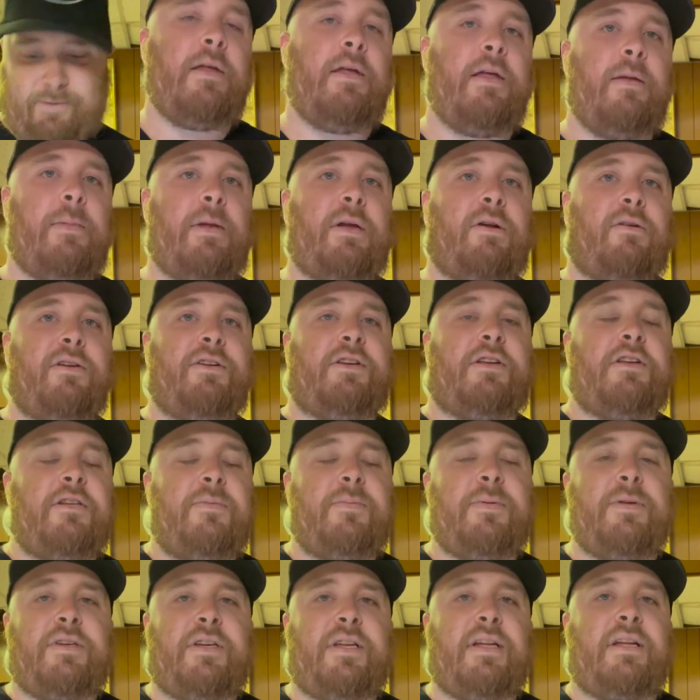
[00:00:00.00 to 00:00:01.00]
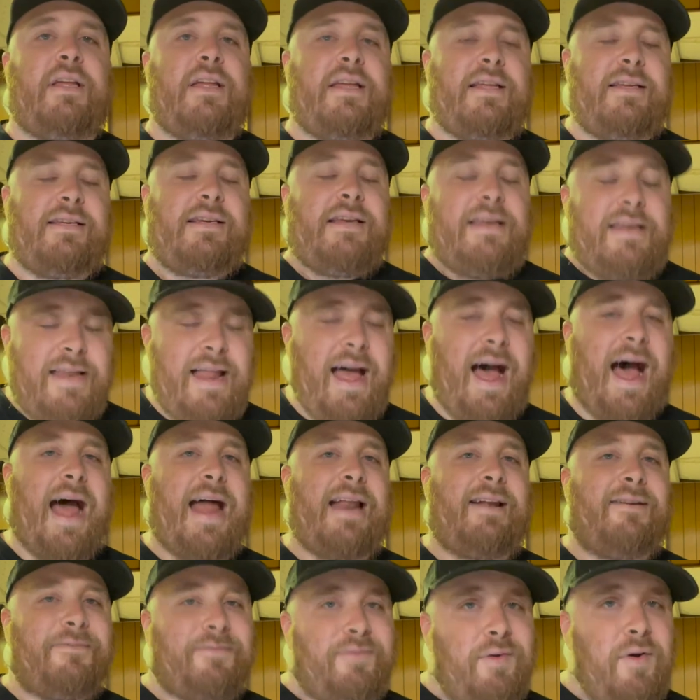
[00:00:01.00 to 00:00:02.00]
I mean, Kristen's music is
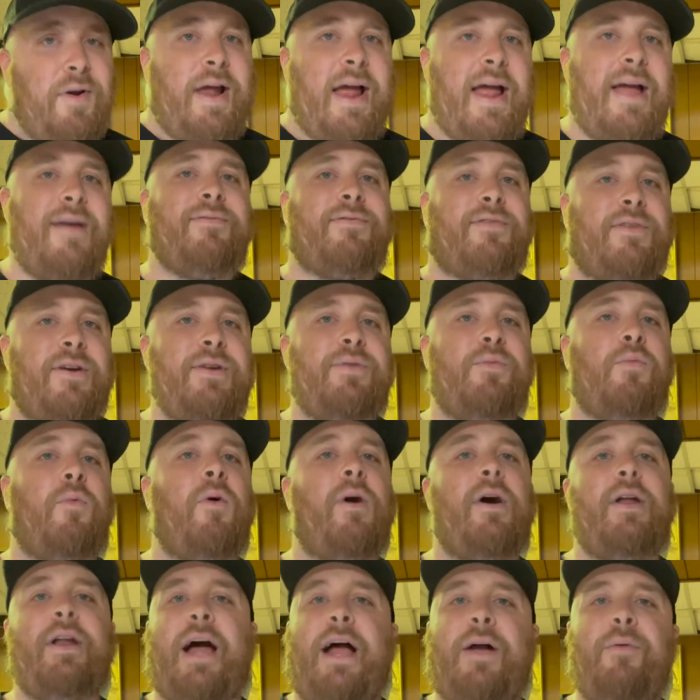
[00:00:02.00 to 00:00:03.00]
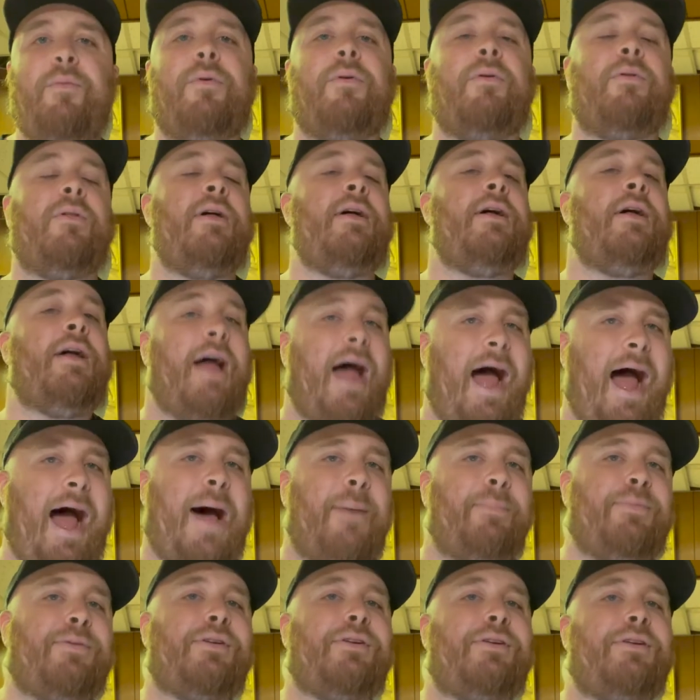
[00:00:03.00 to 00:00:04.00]
not for everyone, I will
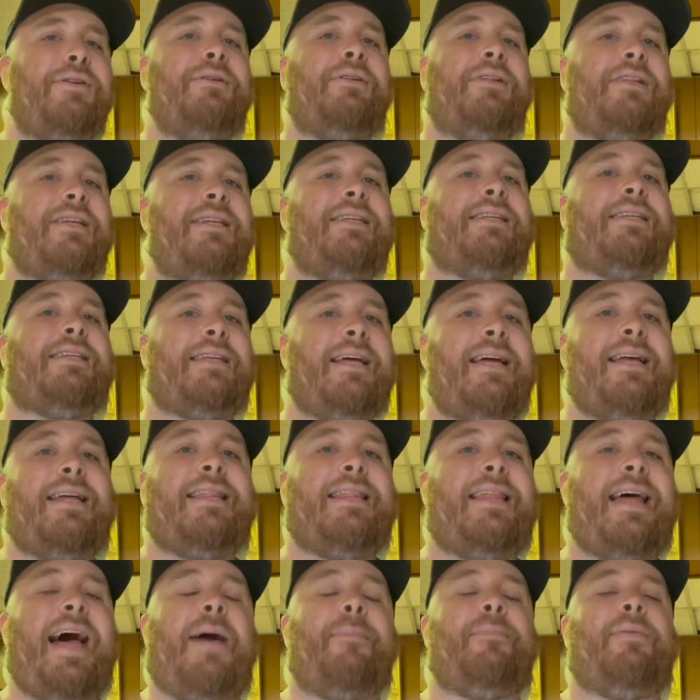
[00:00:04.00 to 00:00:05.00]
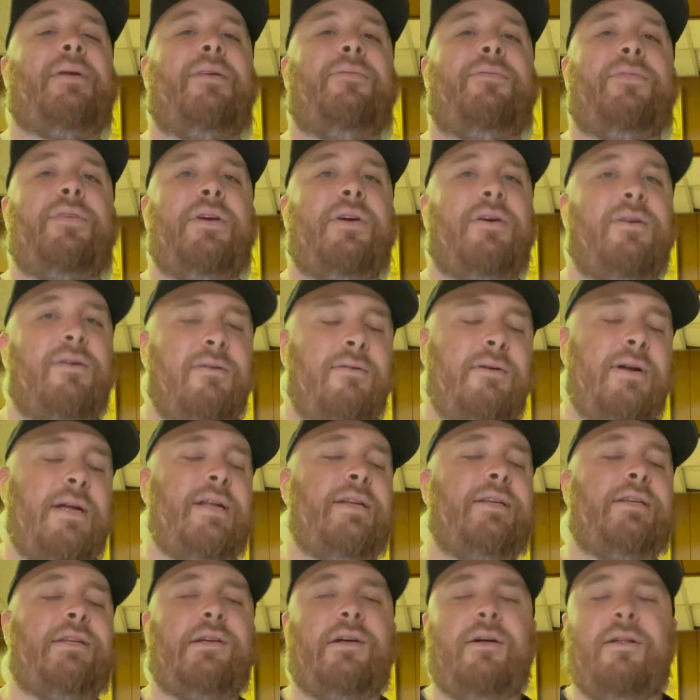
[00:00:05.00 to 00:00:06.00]
absolutely say that, but if you're
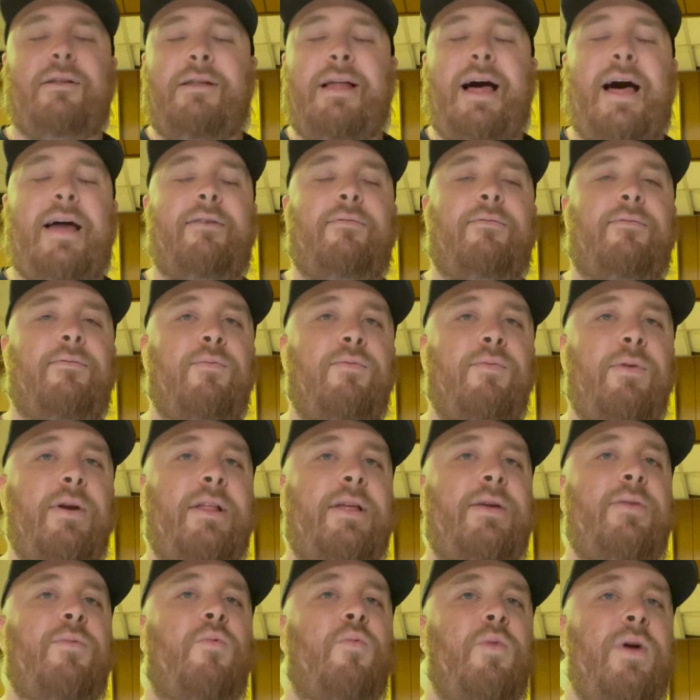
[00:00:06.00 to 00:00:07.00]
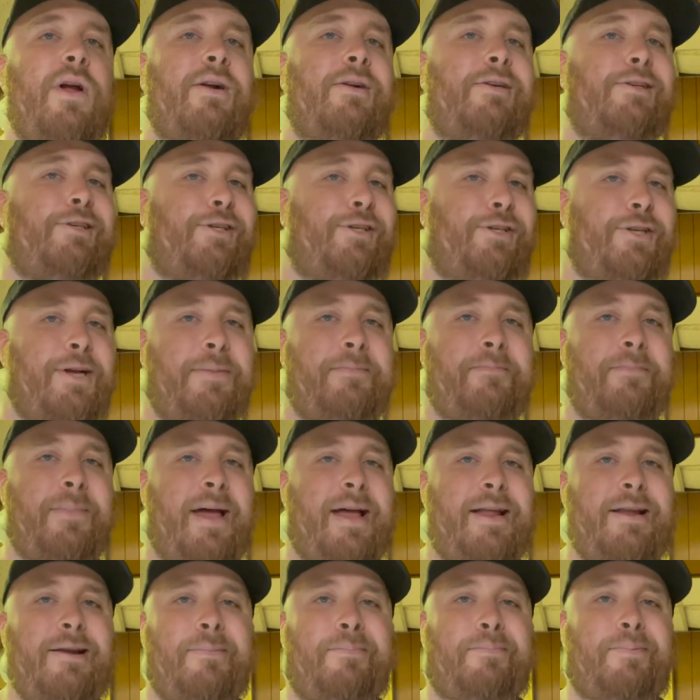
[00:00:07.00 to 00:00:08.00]
into a lot of really weird shit,
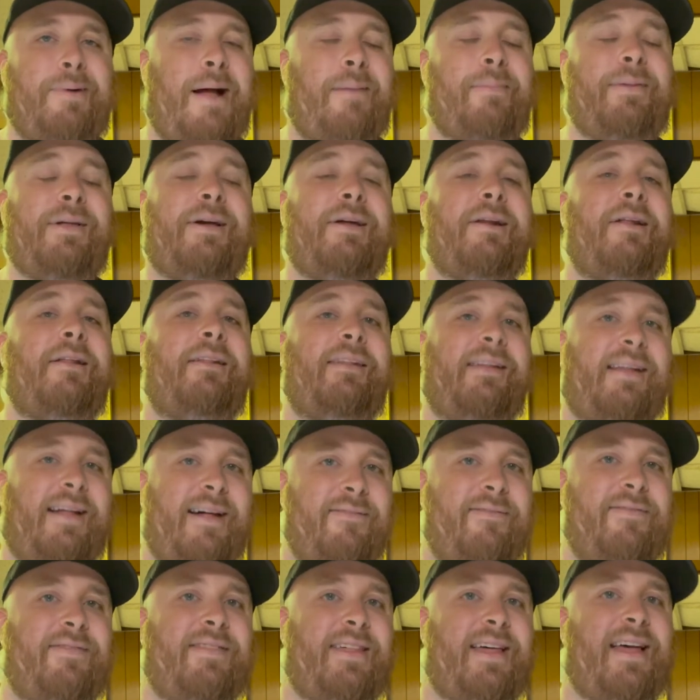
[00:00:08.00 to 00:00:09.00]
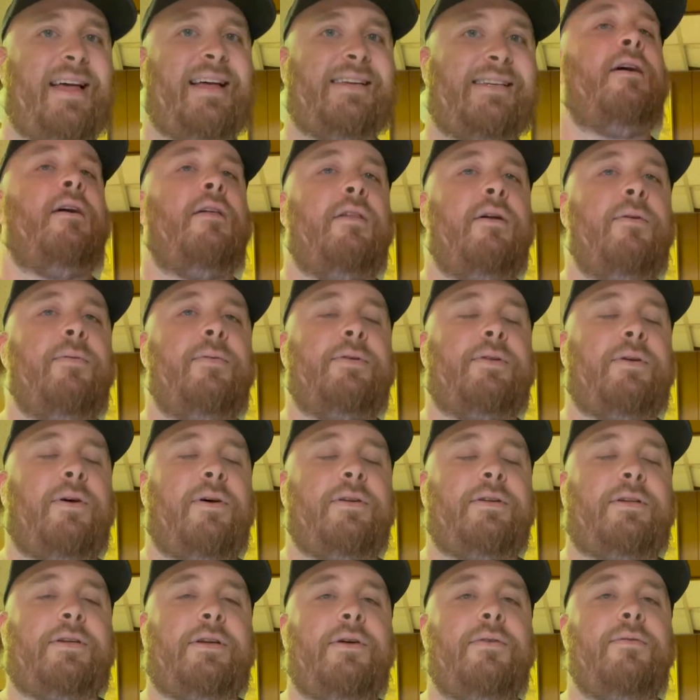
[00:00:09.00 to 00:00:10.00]
man, you're probably gonna love this. There was
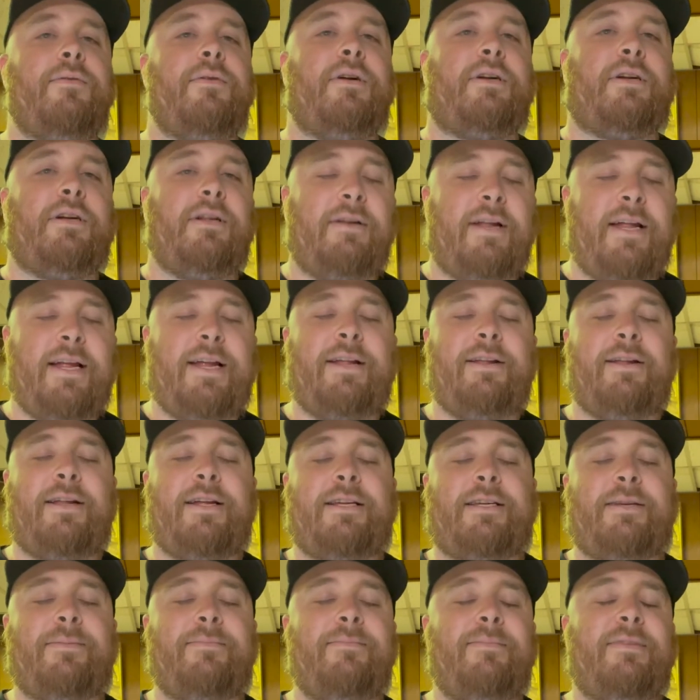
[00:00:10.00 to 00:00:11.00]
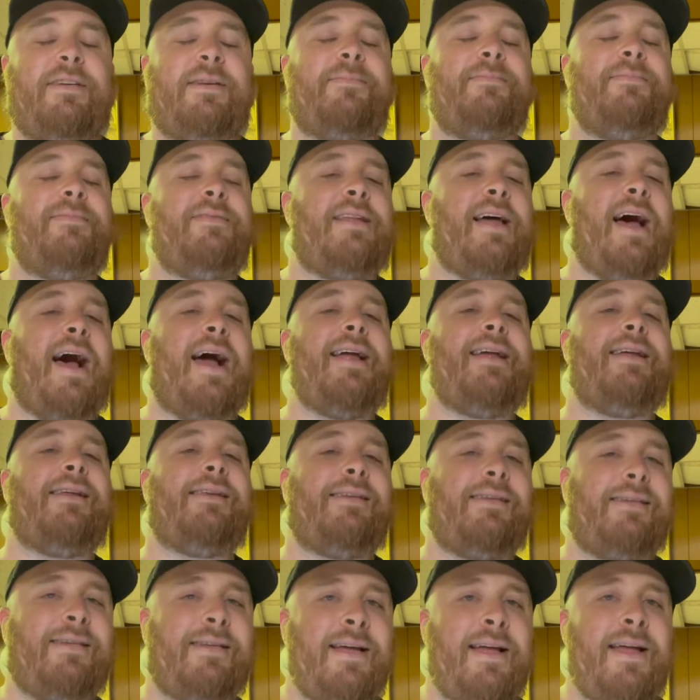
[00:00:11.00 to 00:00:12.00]
also Caligula, some
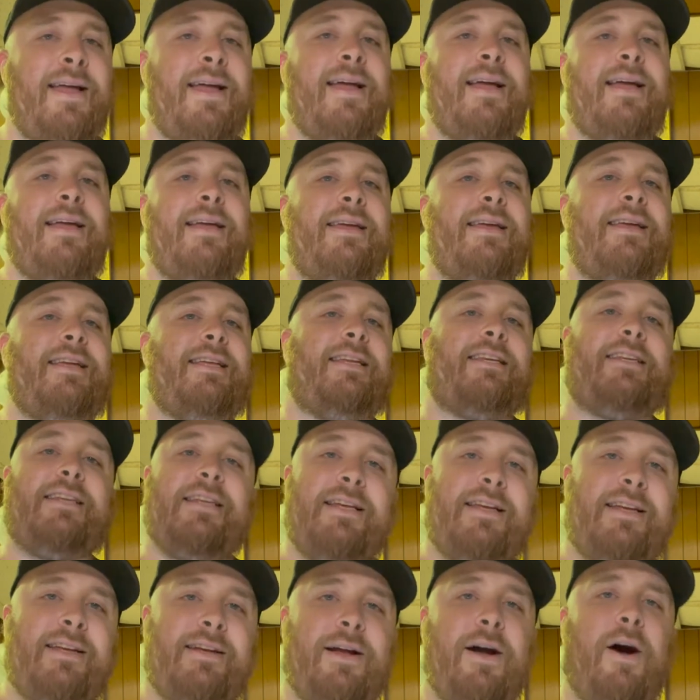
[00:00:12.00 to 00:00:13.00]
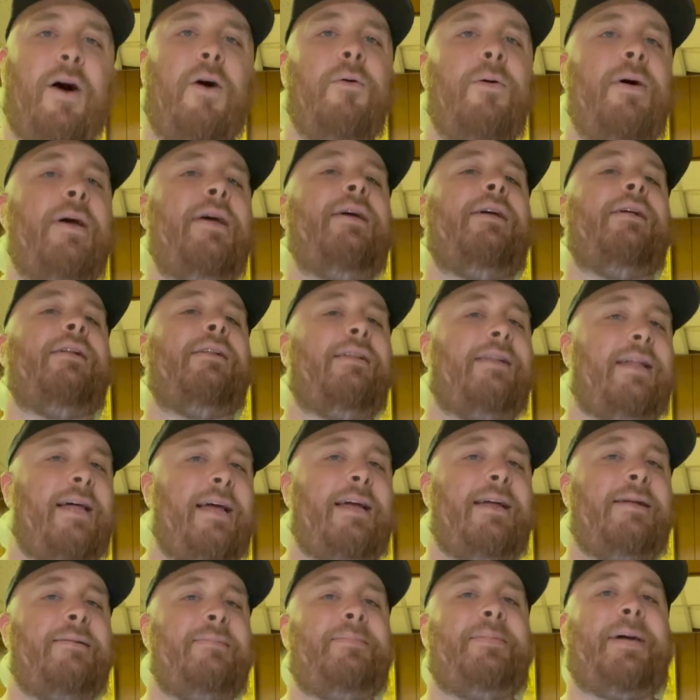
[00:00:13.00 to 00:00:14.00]
nice, easygoing,
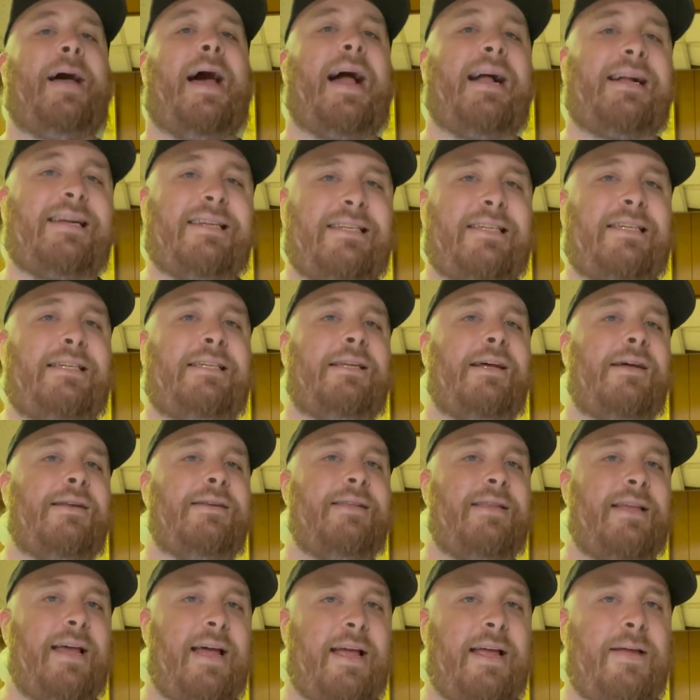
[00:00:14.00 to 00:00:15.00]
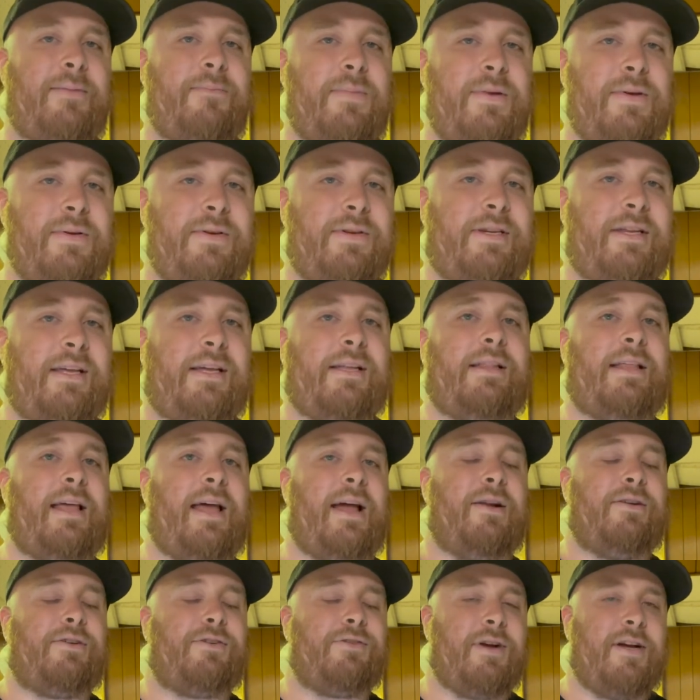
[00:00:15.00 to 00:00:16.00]
laid-back Sunday music
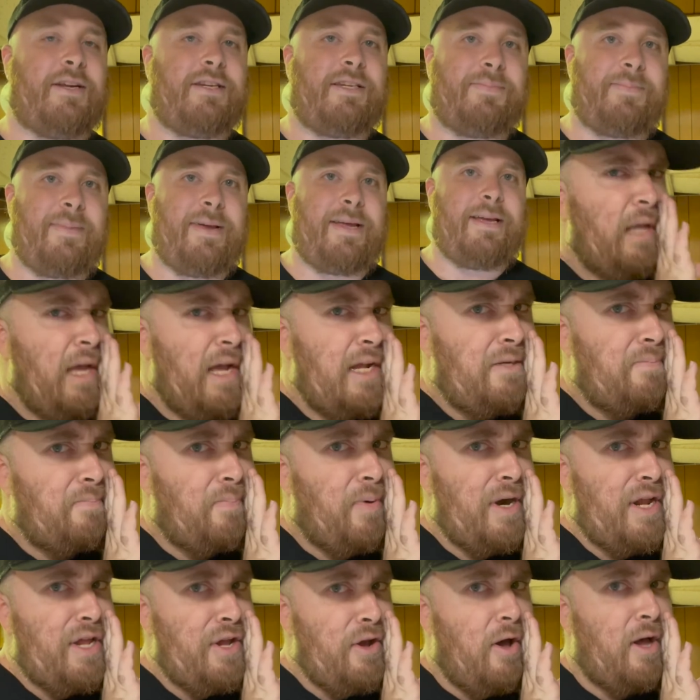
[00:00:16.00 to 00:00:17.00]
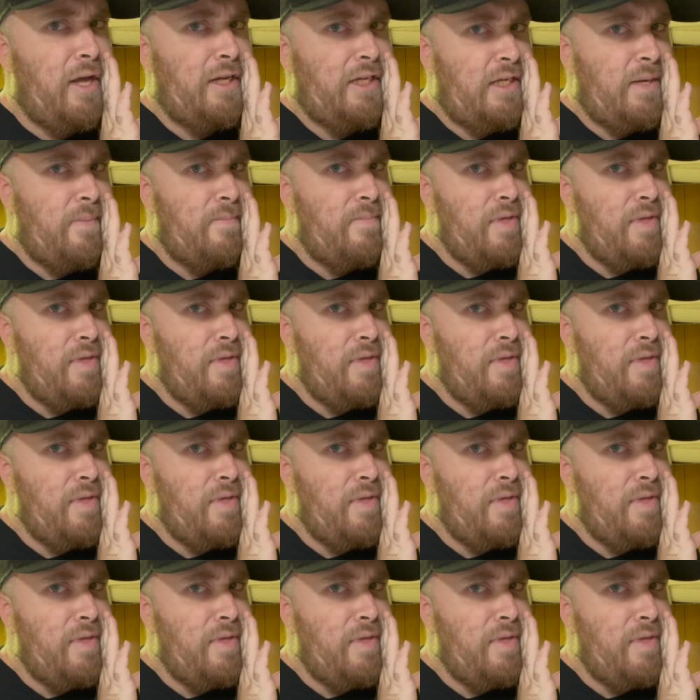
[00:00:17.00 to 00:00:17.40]
there, trust me. It's pretty awesome,